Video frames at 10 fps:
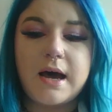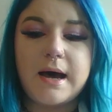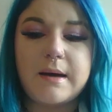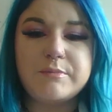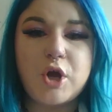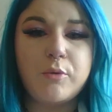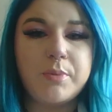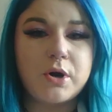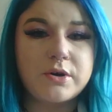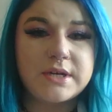No
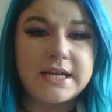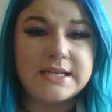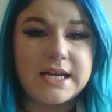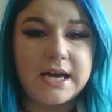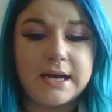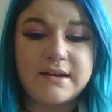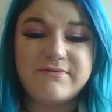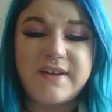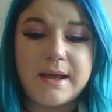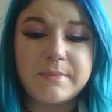pertinent
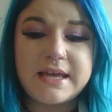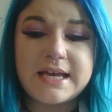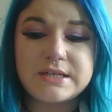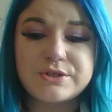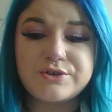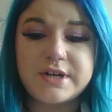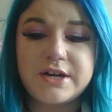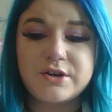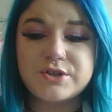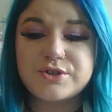family history
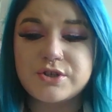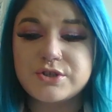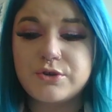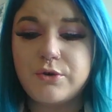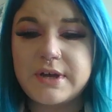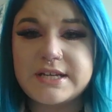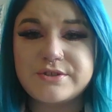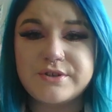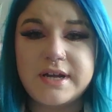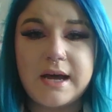or surgical
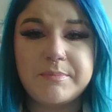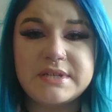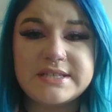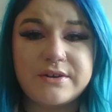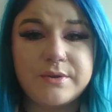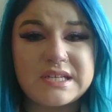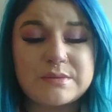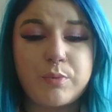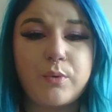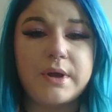history up until this
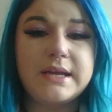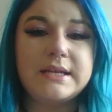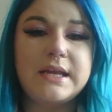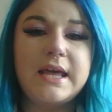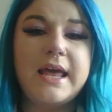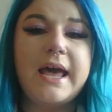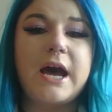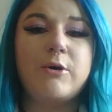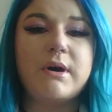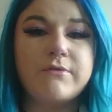point.
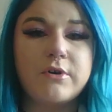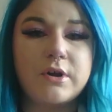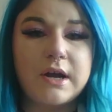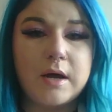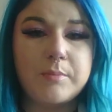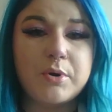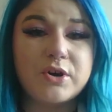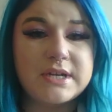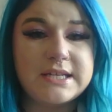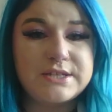However, a
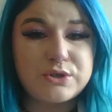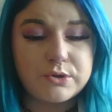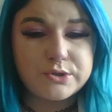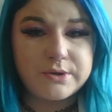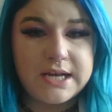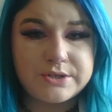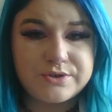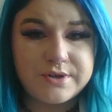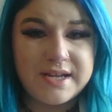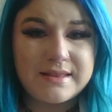pertinent social
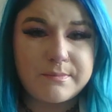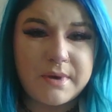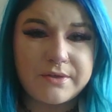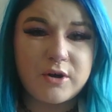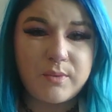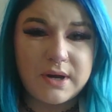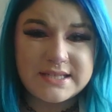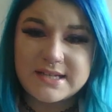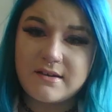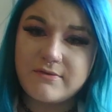history. The mother
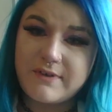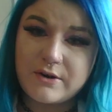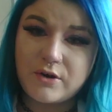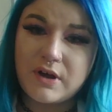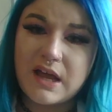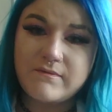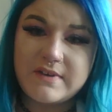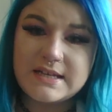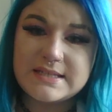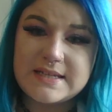was in a fatal
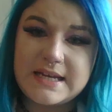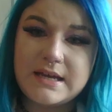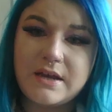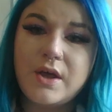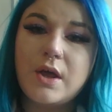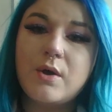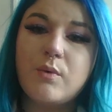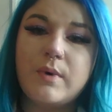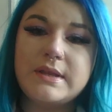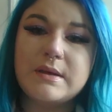MVC
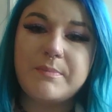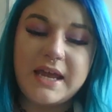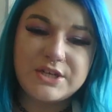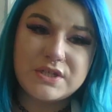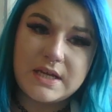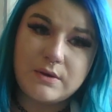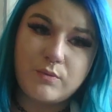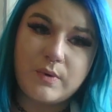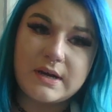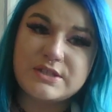when the patient
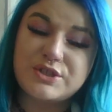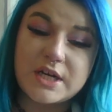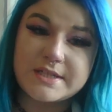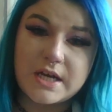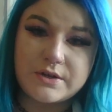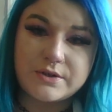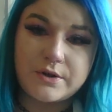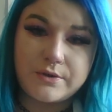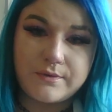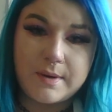was just under
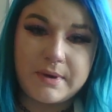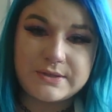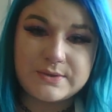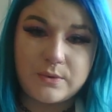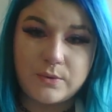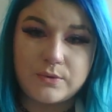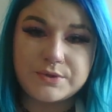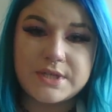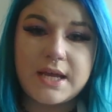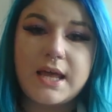3 months
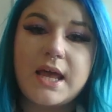old.